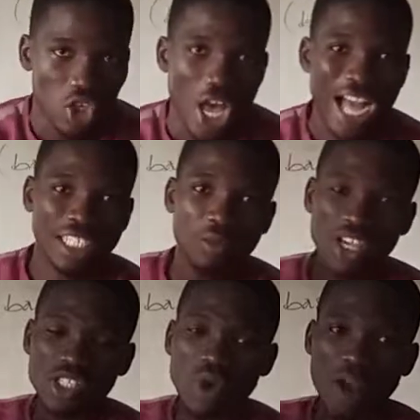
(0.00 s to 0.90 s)
And the
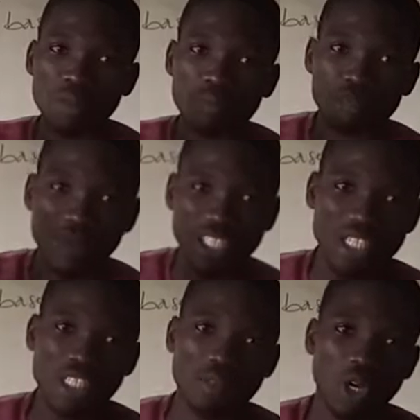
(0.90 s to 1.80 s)
reason why we picked
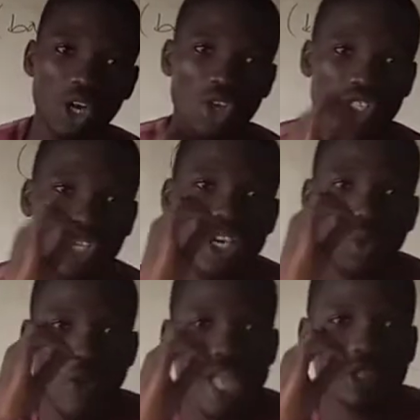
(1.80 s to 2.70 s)
it is because
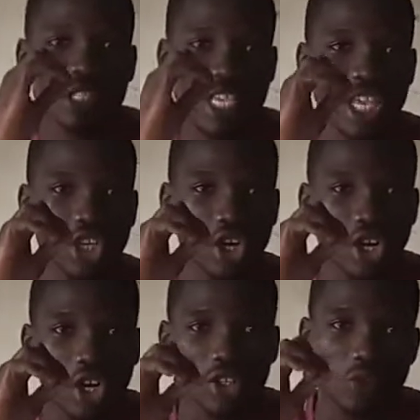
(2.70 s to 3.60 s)
when you take
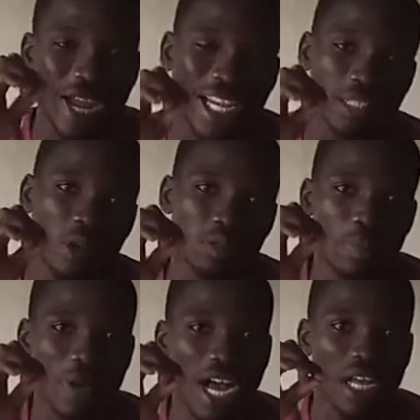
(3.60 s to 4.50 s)
your red litmus
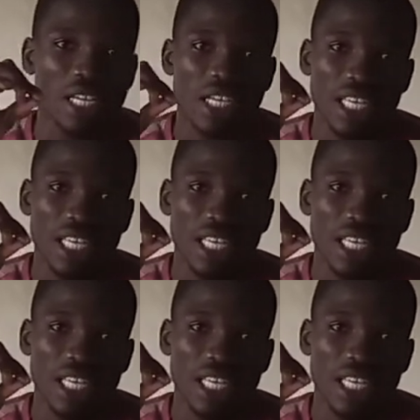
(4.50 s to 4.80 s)
paper,